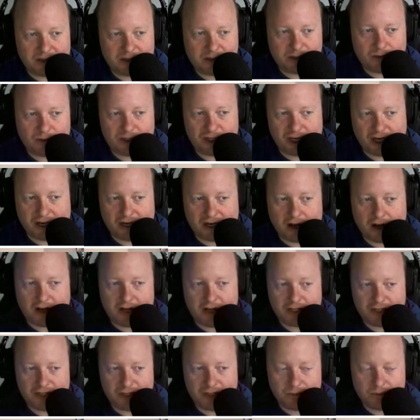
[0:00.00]
switching
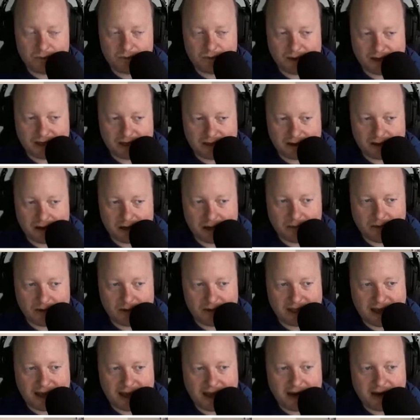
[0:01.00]
costumes. We can talk
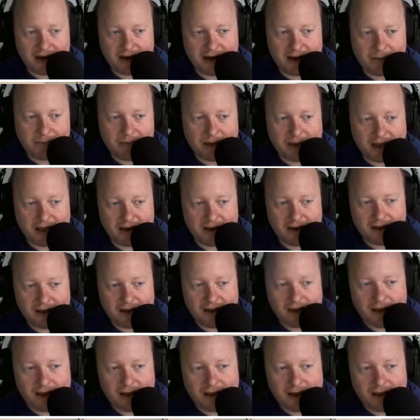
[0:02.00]
about that in a bit.